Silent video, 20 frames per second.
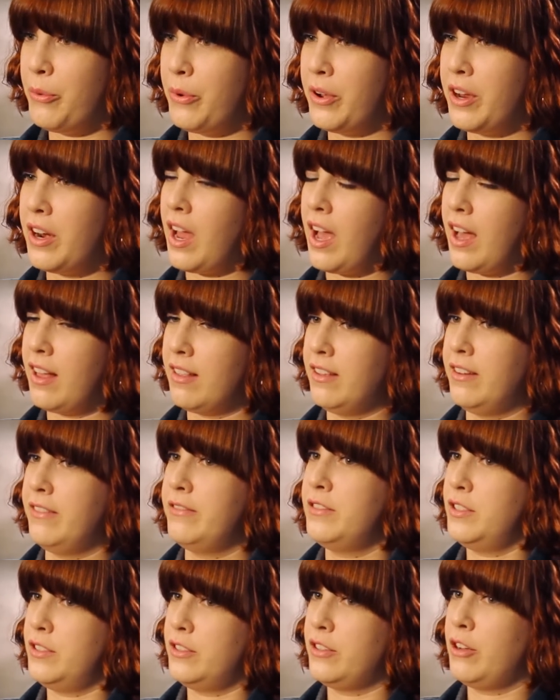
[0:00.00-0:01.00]
what I
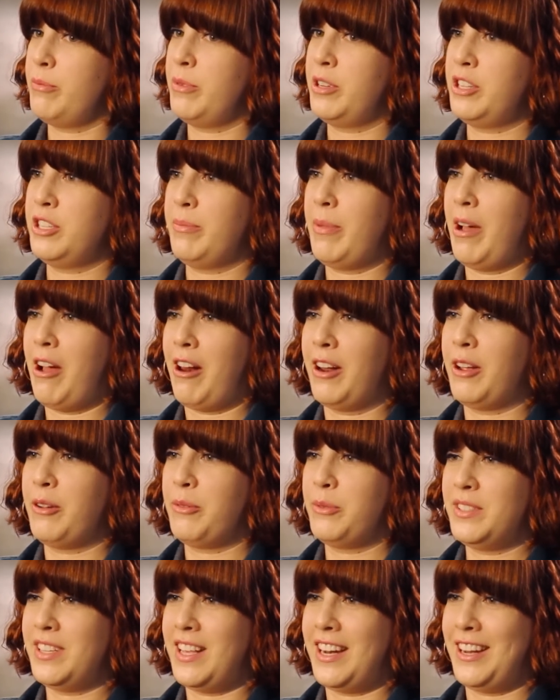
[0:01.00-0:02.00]
loved so much about
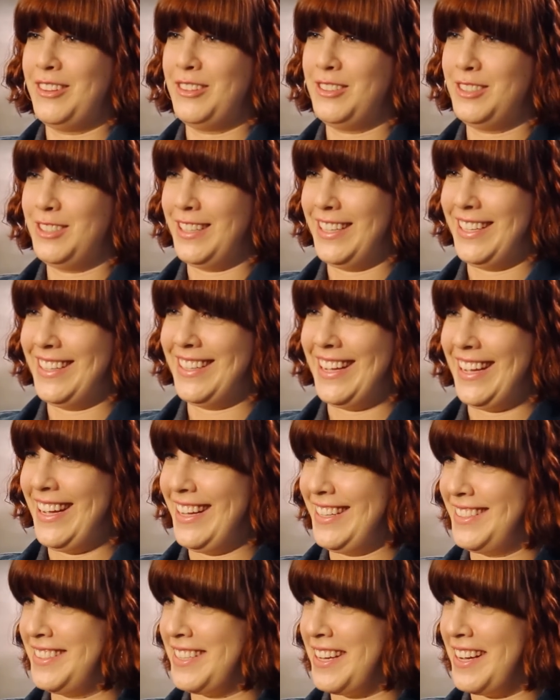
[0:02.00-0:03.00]
it was that it looked like
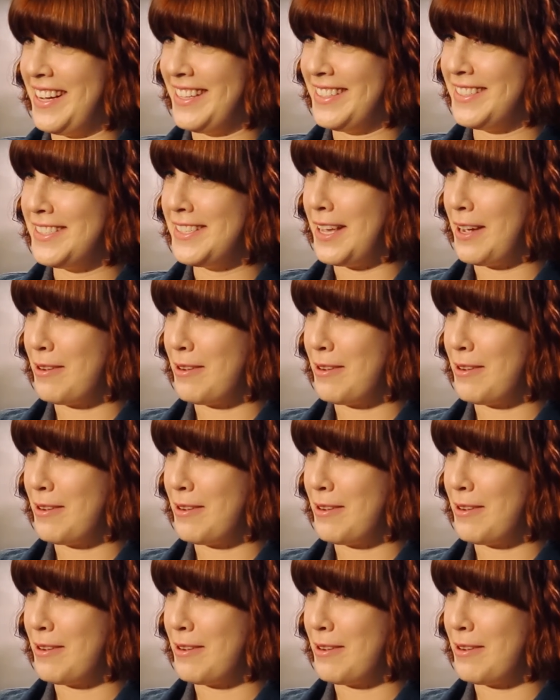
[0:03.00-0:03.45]
a science